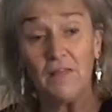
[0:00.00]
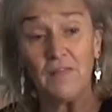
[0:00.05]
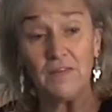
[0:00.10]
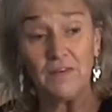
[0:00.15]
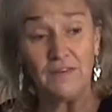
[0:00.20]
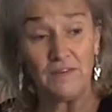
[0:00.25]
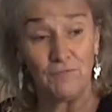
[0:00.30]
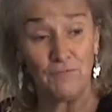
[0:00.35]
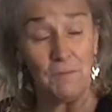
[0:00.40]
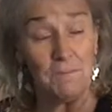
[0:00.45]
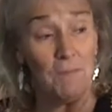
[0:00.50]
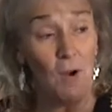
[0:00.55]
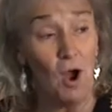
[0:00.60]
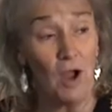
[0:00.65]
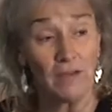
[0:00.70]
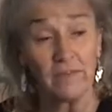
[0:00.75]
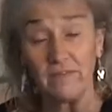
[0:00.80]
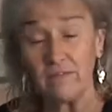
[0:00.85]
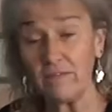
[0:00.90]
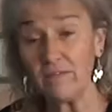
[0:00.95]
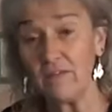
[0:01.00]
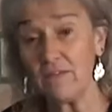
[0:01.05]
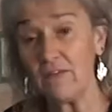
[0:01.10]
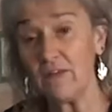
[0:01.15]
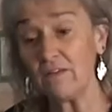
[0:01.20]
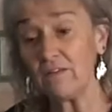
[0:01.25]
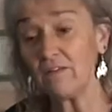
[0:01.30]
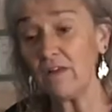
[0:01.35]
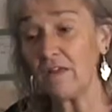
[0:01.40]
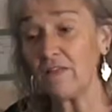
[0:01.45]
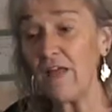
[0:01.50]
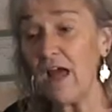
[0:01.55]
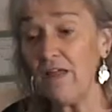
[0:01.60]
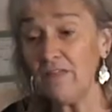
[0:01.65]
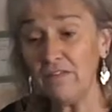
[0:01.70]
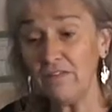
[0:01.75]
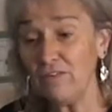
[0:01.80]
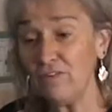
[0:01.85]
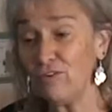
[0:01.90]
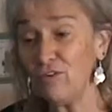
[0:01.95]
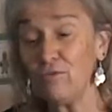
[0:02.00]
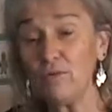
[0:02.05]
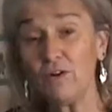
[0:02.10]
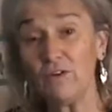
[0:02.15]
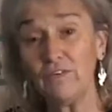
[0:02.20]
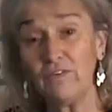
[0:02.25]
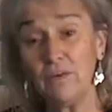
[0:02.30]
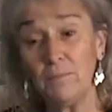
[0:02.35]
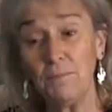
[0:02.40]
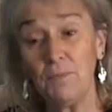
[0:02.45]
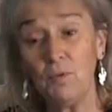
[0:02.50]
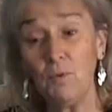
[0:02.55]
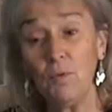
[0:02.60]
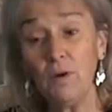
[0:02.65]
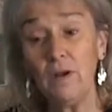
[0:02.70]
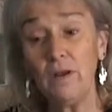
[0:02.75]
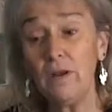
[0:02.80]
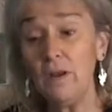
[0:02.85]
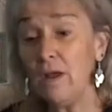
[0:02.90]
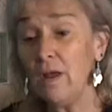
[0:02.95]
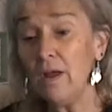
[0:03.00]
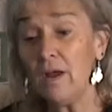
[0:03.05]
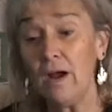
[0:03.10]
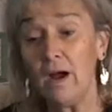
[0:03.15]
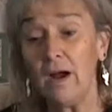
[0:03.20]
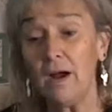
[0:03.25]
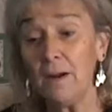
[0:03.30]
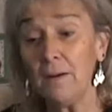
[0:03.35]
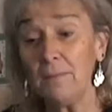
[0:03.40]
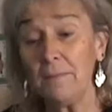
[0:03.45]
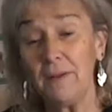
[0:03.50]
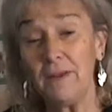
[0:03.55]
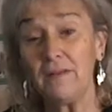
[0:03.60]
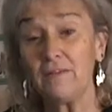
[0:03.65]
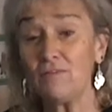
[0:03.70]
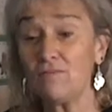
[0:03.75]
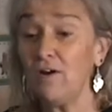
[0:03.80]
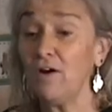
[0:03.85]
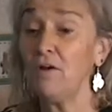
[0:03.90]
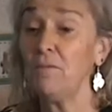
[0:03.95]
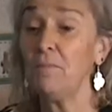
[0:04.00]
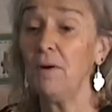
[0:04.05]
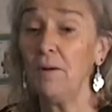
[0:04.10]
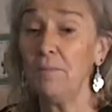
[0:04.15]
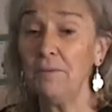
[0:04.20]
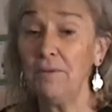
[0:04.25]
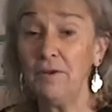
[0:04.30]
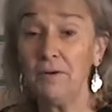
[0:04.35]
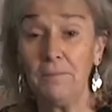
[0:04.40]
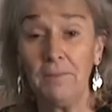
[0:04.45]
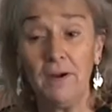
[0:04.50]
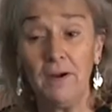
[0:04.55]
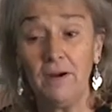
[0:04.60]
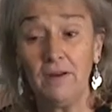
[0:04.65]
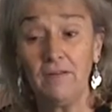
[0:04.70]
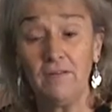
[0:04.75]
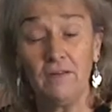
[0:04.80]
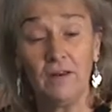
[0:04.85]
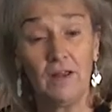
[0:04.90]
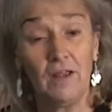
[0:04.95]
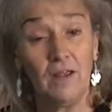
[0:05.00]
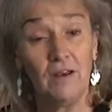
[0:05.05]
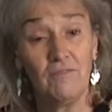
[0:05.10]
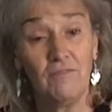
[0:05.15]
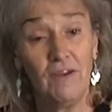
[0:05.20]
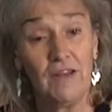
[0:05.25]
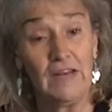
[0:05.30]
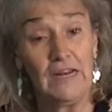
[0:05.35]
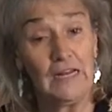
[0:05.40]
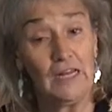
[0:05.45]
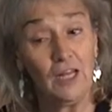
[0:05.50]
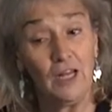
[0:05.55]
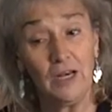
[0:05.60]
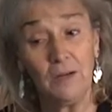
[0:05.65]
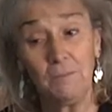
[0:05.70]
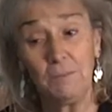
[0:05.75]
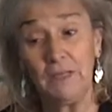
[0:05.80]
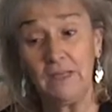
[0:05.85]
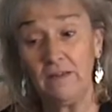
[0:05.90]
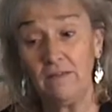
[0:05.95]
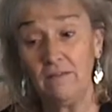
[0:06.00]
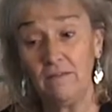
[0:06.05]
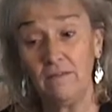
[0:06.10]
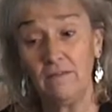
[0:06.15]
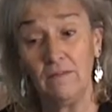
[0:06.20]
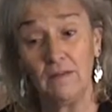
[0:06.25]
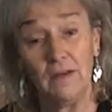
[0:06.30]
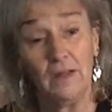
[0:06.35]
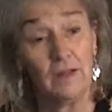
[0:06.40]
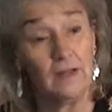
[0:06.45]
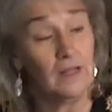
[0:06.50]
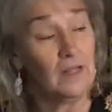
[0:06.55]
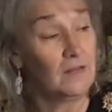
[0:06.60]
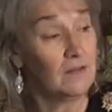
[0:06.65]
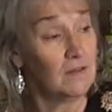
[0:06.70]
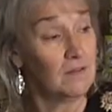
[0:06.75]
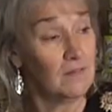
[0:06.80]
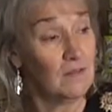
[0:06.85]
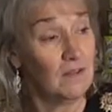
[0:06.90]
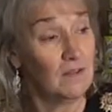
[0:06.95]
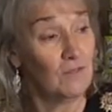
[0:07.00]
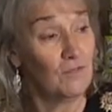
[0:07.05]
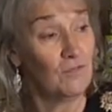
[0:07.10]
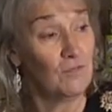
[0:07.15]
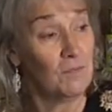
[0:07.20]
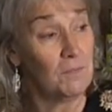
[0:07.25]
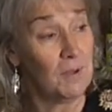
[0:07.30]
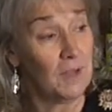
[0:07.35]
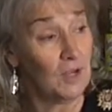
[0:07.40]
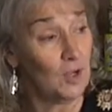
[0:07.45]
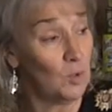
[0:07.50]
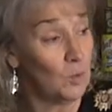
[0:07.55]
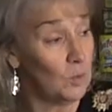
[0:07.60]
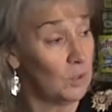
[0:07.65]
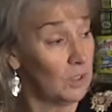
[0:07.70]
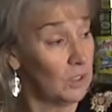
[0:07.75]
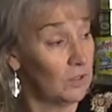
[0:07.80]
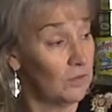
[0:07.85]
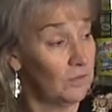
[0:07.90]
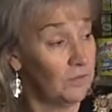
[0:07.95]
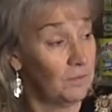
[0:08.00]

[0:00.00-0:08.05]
the different boxes and things like that. This is a real simple one. Um, it's very popular at parties, and I get invited a lot of places. And I'd like to think it's from my own little